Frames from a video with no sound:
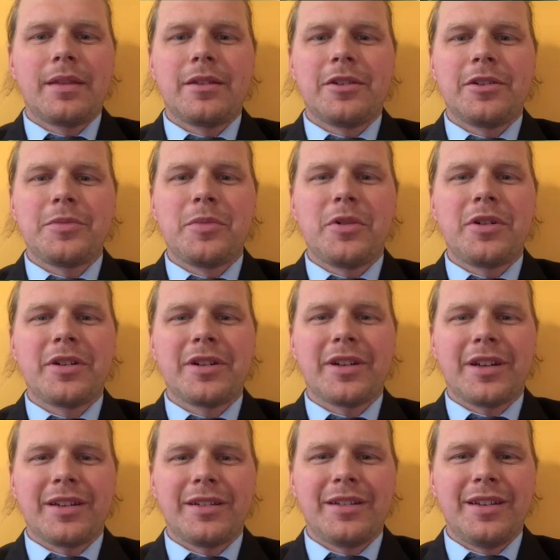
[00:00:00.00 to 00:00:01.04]
Good
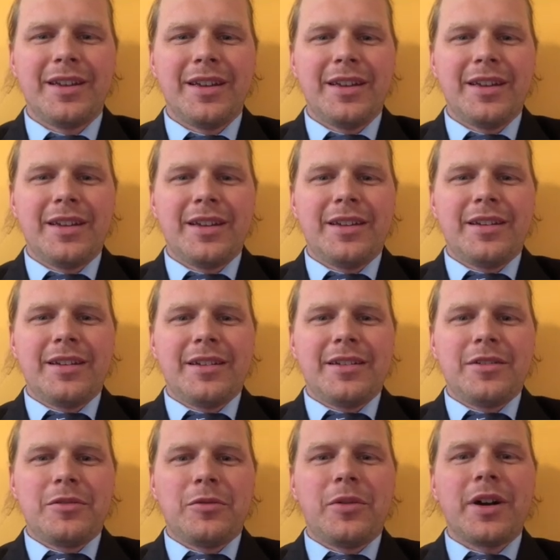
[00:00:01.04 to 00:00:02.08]
morning.
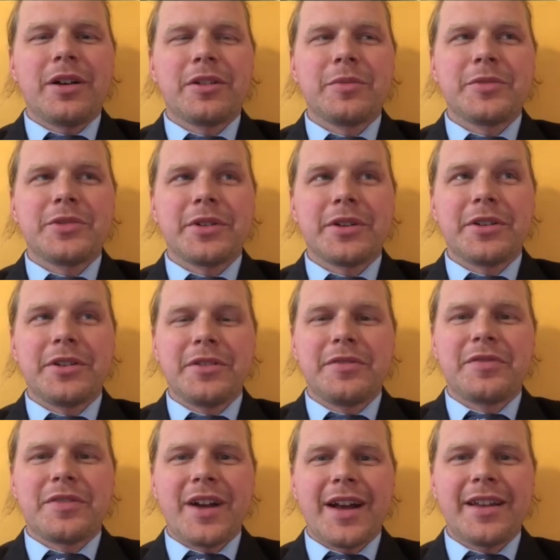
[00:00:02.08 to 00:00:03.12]
Welcome to our Good
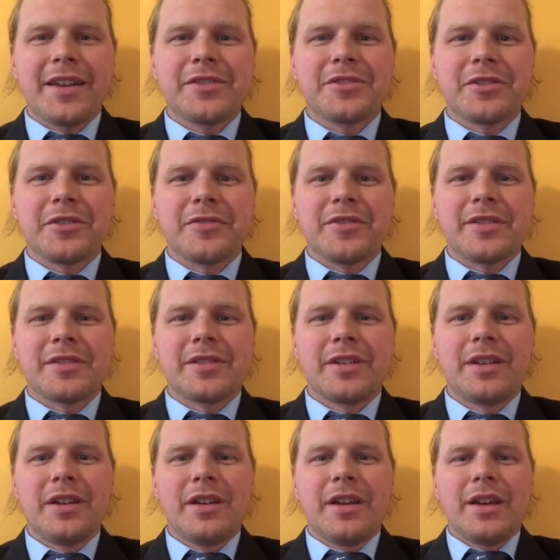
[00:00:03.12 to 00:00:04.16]
Friday service.
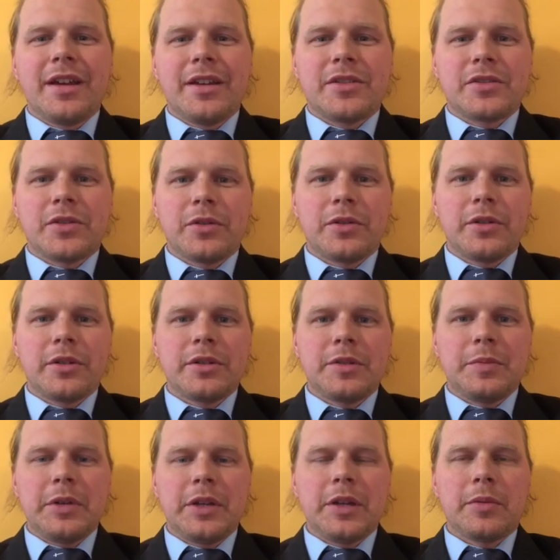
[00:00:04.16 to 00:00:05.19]
It's so good to
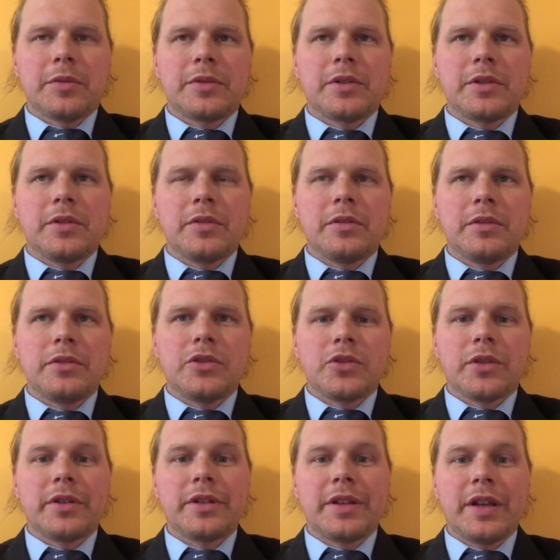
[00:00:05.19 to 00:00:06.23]
be able to
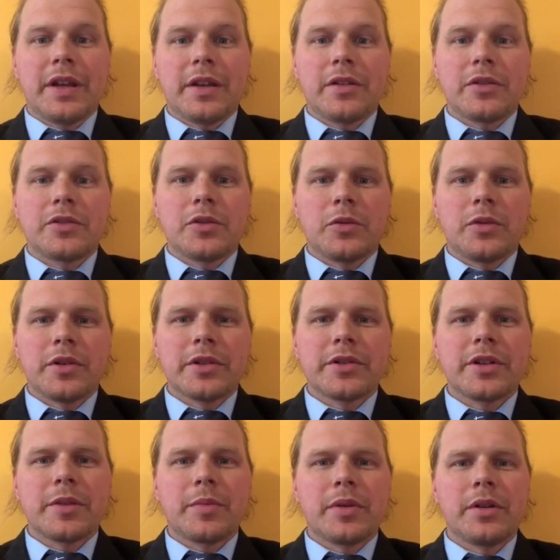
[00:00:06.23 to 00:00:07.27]
join together to
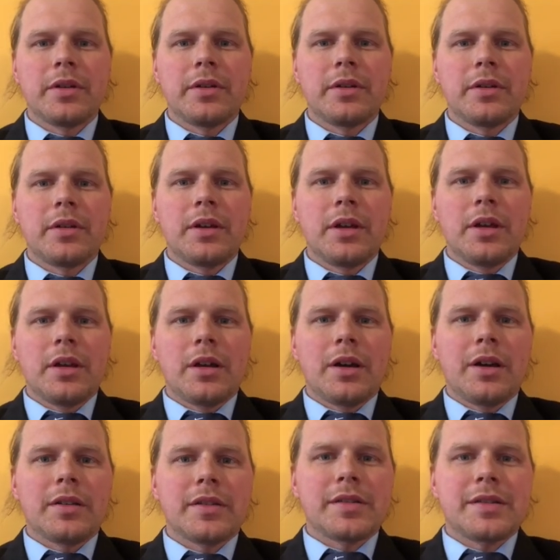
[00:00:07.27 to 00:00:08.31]
worship
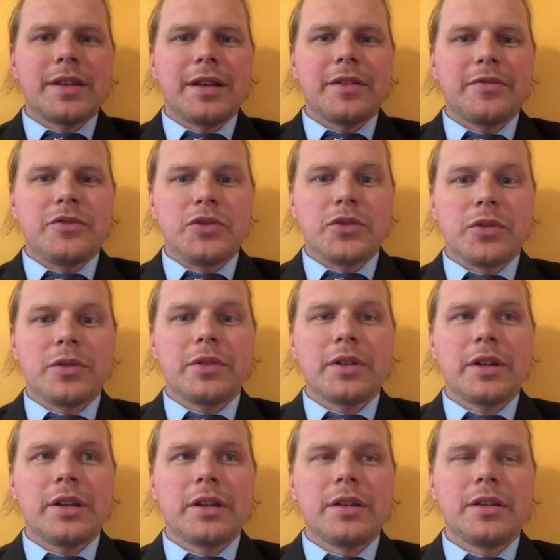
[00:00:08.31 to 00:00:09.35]
on this day of
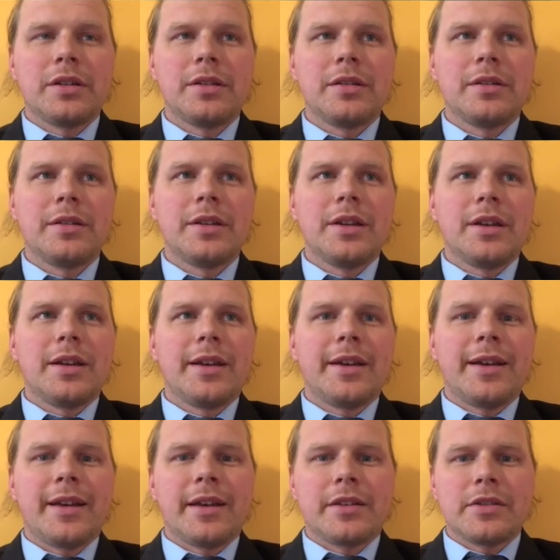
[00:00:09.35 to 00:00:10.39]
joy
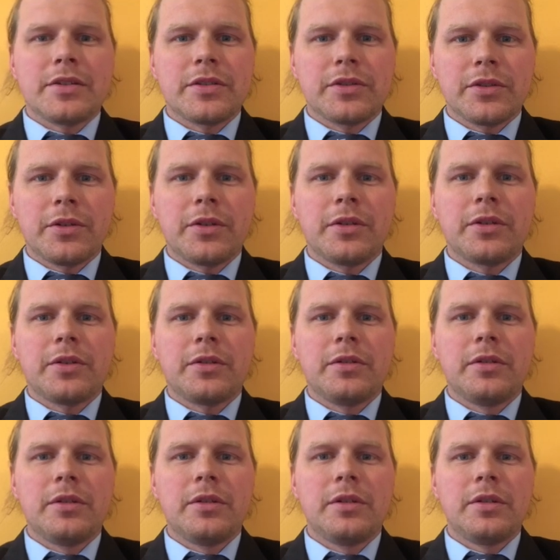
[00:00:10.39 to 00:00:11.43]
and sorrow.
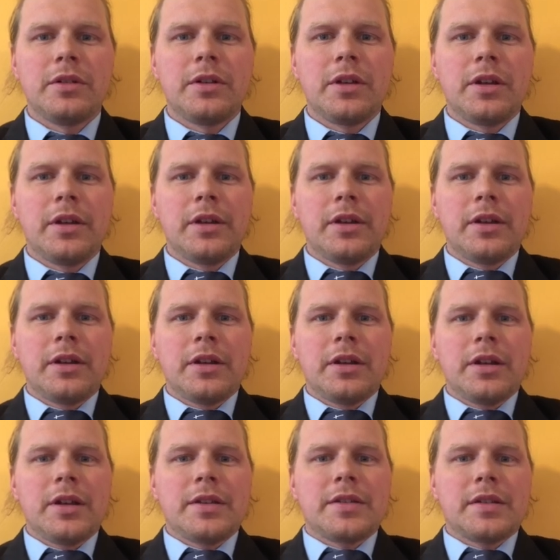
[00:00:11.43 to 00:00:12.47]

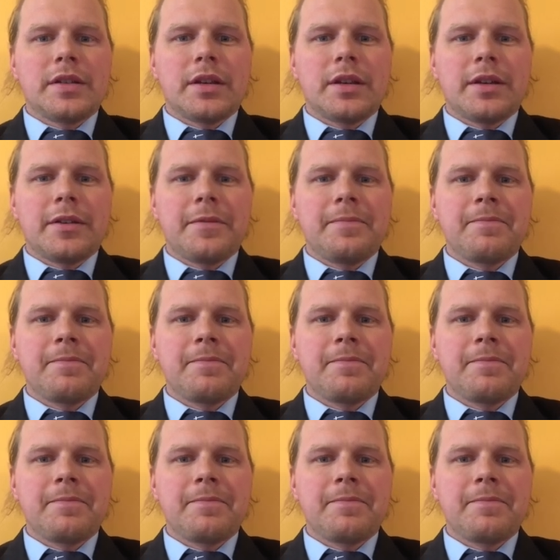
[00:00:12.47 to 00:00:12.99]
It's a uh,